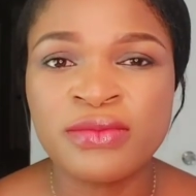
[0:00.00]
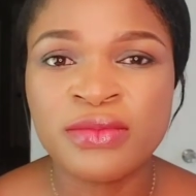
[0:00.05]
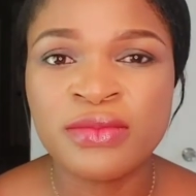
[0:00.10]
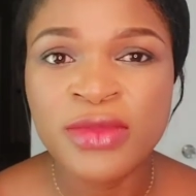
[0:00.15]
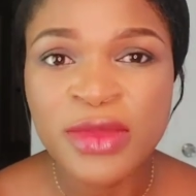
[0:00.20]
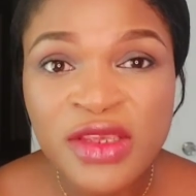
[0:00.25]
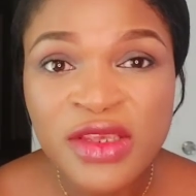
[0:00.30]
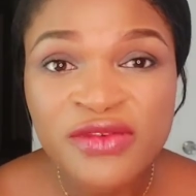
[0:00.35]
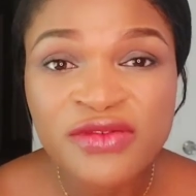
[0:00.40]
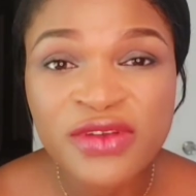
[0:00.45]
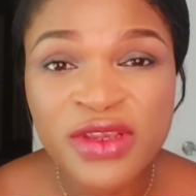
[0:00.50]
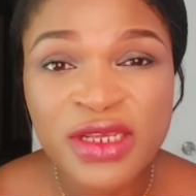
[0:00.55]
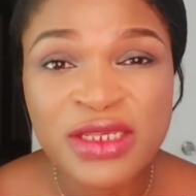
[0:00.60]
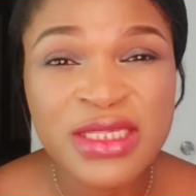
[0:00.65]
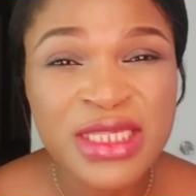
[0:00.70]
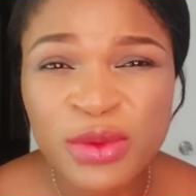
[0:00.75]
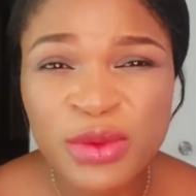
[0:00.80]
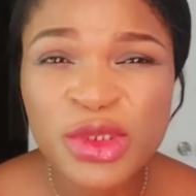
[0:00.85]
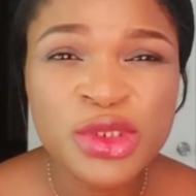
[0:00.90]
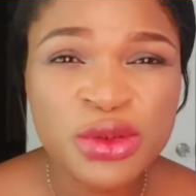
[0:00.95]
If yes,
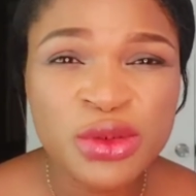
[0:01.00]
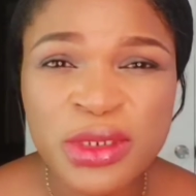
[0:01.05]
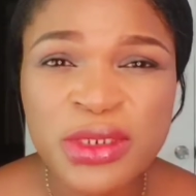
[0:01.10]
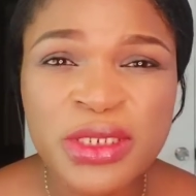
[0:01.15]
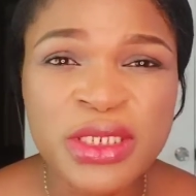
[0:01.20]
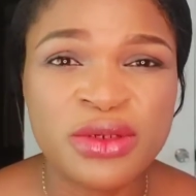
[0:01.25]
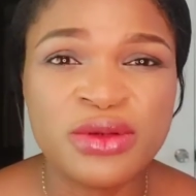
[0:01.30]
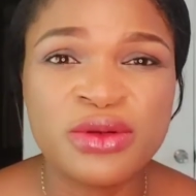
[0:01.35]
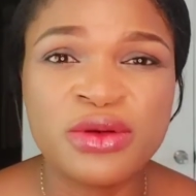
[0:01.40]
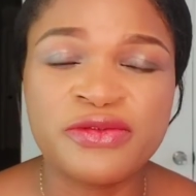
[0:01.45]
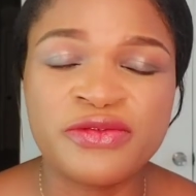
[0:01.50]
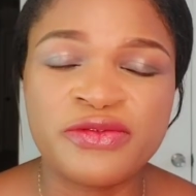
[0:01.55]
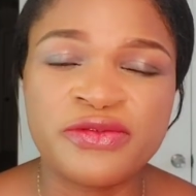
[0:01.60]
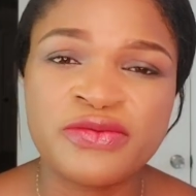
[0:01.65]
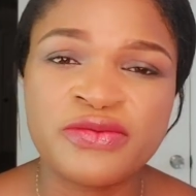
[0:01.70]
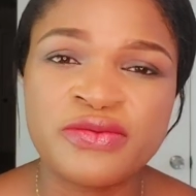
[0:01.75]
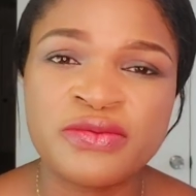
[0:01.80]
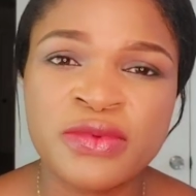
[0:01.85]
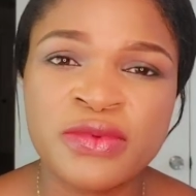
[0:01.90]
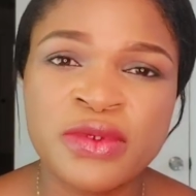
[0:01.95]
are we doing enough?
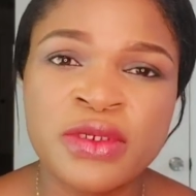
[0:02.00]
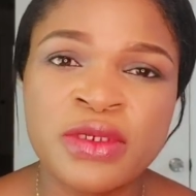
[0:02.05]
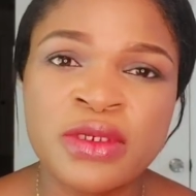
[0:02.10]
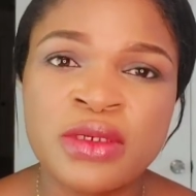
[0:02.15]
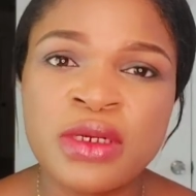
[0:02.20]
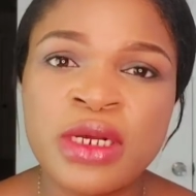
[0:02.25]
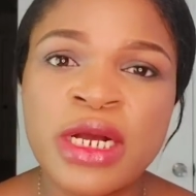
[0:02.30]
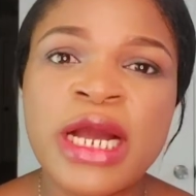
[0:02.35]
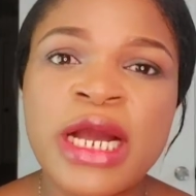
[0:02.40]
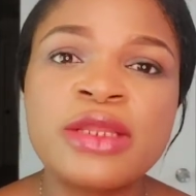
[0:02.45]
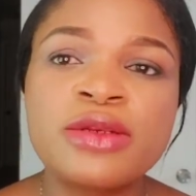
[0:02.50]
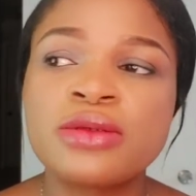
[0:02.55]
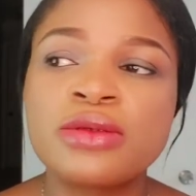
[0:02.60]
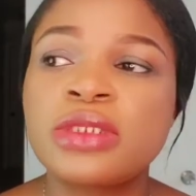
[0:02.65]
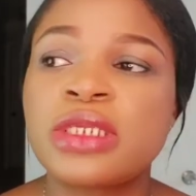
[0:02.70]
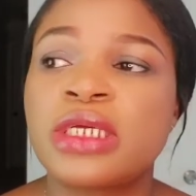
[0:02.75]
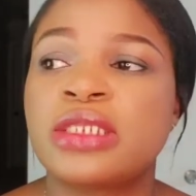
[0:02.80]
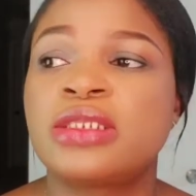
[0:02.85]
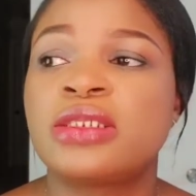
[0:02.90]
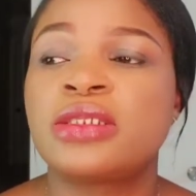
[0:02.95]
I know
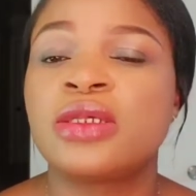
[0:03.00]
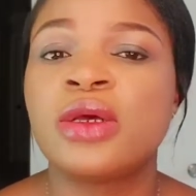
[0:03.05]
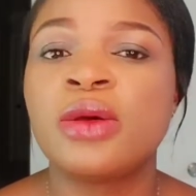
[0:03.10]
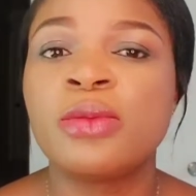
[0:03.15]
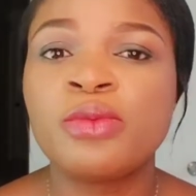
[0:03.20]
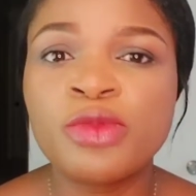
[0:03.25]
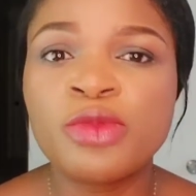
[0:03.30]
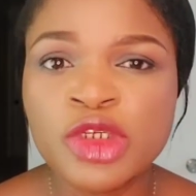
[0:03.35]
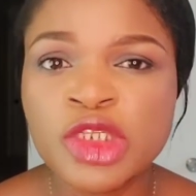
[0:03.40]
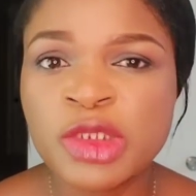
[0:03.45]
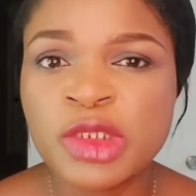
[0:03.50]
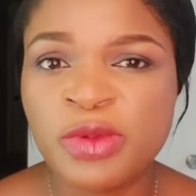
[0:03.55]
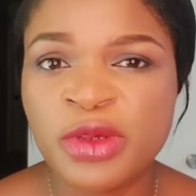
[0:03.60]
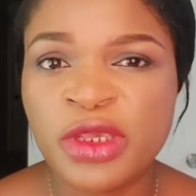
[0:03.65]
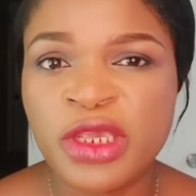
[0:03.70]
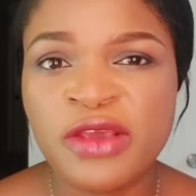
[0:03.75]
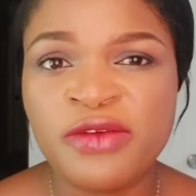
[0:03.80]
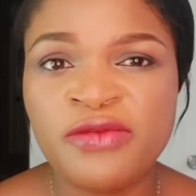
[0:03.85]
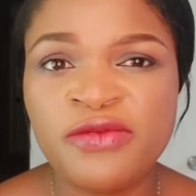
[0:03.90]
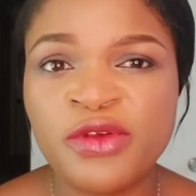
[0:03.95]
that most
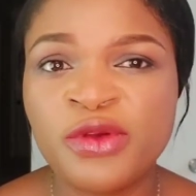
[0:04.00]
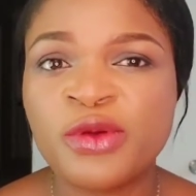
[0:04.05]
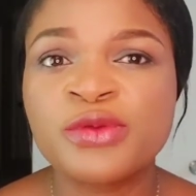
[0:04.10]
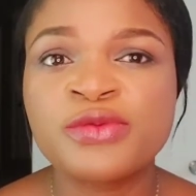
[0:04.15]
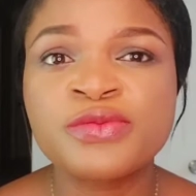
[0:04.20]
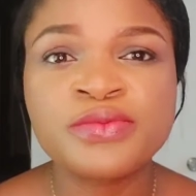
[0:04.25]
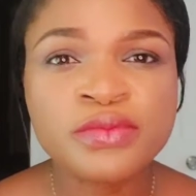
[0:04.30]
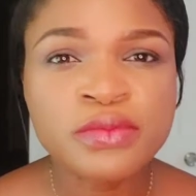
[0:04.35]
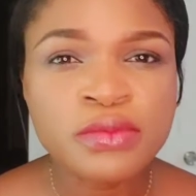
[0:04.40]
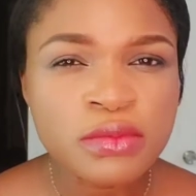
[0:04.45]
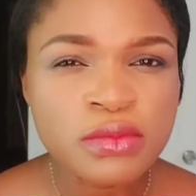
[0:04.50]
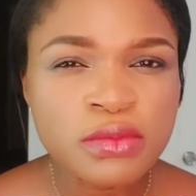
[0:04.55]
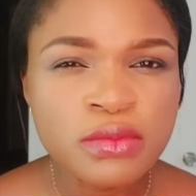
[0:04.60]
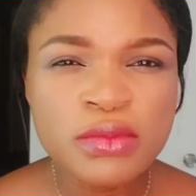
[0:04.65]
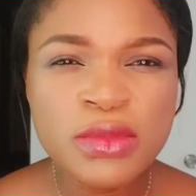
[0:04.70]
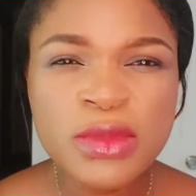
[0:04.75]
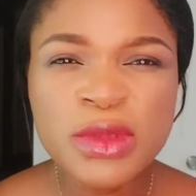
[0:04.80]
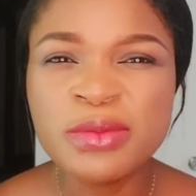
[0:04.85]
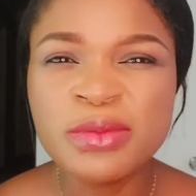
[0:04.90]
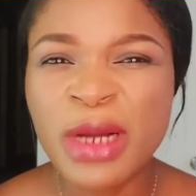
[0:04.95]
behavior
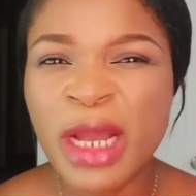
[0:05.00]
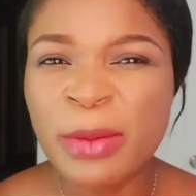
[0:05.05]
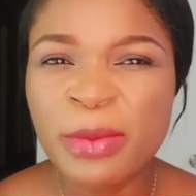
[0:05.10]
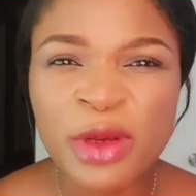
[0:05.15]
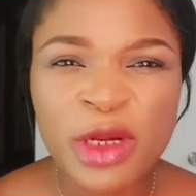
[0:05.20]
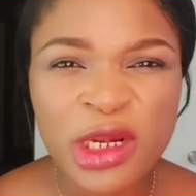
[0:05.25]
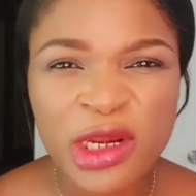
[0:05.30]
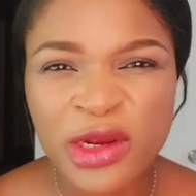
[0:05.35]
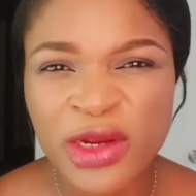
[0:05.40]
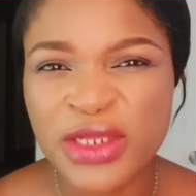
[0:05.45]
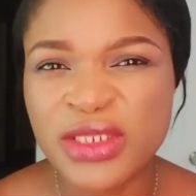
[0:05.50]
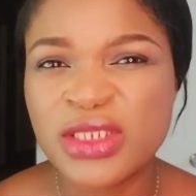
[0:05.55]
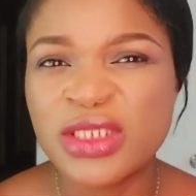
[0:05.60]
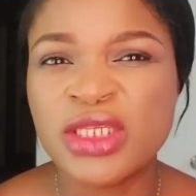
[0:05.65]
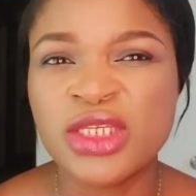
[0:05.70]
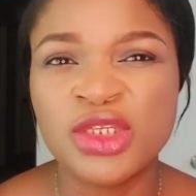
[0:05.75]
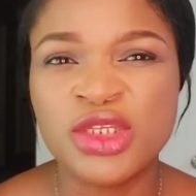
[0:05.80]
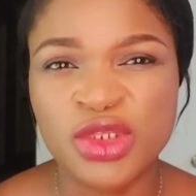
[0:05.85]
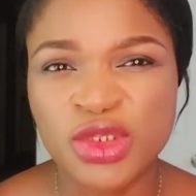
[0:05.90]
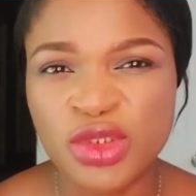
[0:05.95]
might be learned
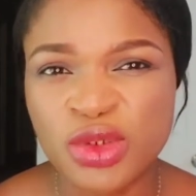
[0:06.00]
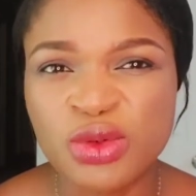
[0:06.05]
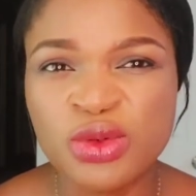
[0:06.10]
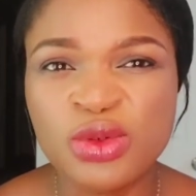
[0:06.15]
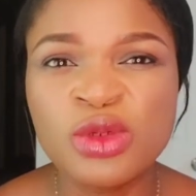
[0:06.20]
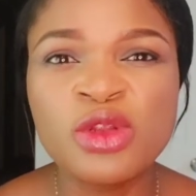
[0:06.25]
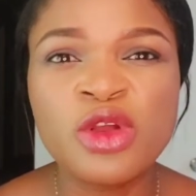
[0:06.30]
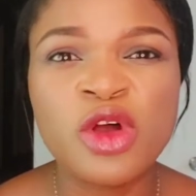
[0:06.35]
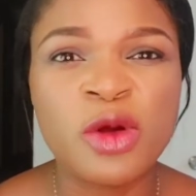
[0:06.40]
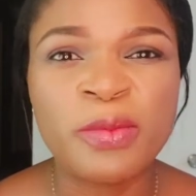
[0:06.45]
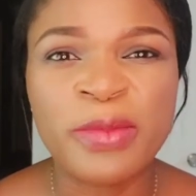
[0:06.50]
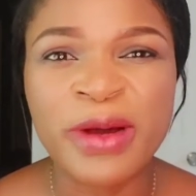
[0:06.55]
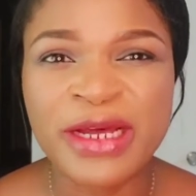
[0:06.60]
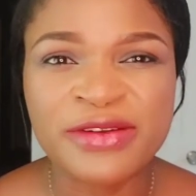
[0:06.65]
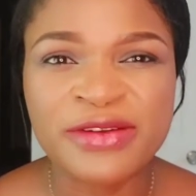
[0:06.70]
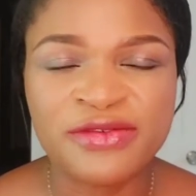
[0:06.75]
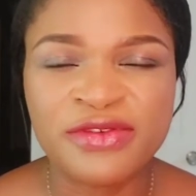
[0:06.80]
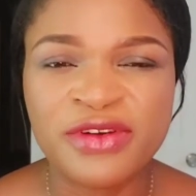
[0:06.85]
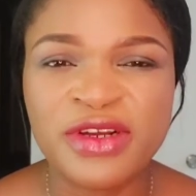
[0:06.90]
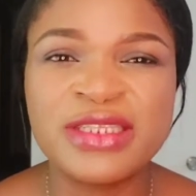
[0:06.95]
in school or bad
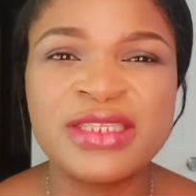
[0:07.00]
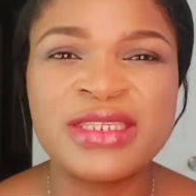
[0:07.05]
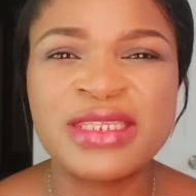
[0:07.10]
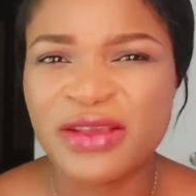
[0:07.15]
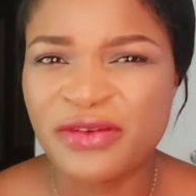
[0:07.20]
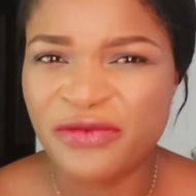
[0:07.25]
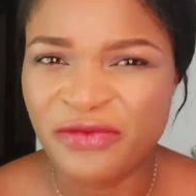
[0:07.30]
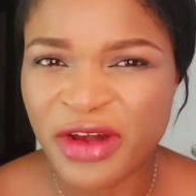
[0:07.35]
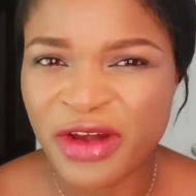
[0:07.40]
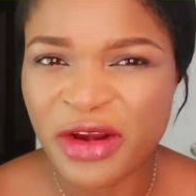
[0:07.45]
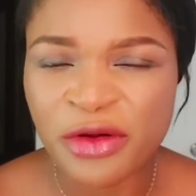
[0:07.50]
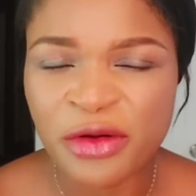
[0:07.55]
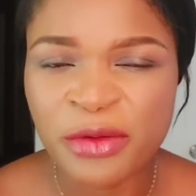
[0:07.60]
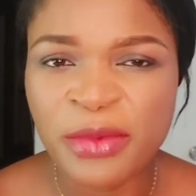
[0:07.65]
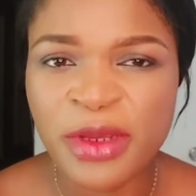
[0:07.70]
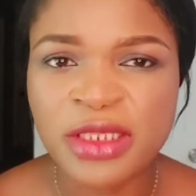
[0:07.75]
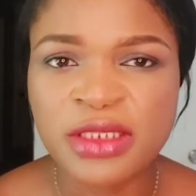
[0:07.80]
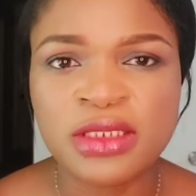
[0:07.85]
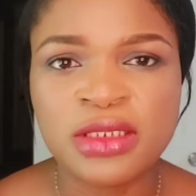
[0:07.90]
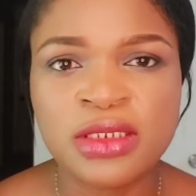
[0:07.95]
friends'
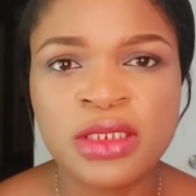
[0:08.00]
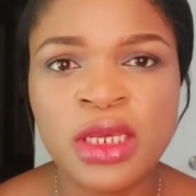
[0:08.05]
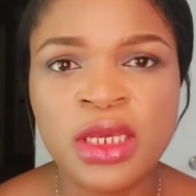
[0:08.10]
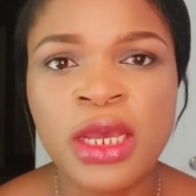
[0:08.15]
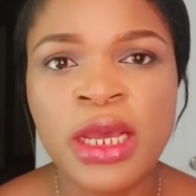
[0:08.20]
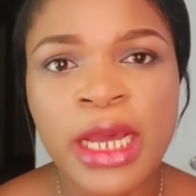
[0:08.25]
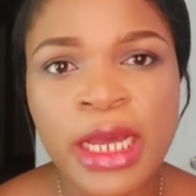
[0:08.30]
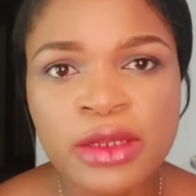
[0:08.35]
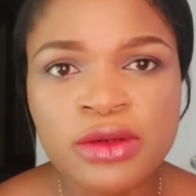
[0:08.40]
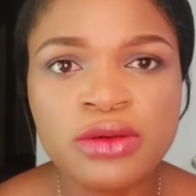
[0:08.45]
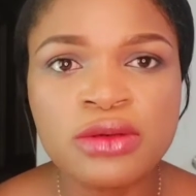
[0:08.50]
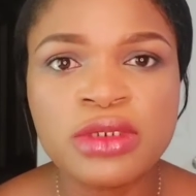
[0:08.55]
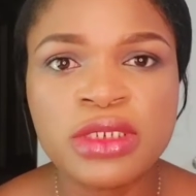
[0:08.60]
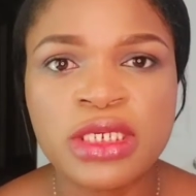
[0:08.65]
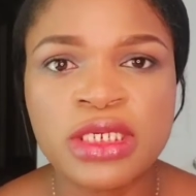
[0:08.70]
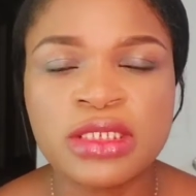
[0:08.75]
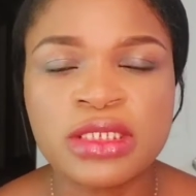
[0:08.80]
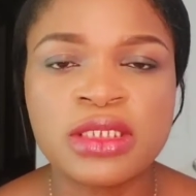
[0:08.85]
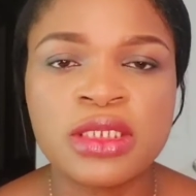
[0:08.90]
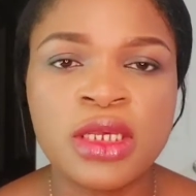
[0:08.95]
environment. I know
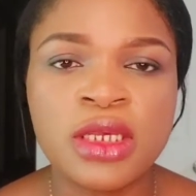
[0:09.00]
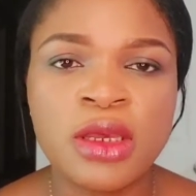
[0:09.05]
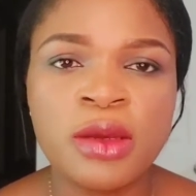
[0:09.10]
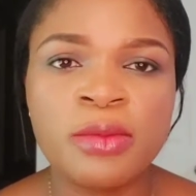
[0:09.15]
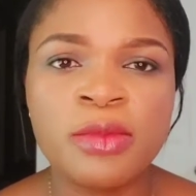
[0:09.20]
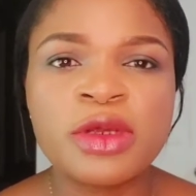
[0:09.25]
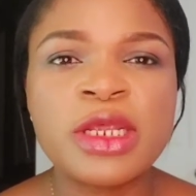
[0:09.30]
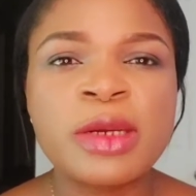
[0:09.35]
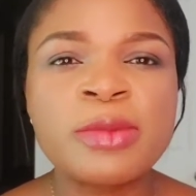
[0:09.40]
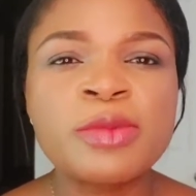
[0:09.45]
that, but I'm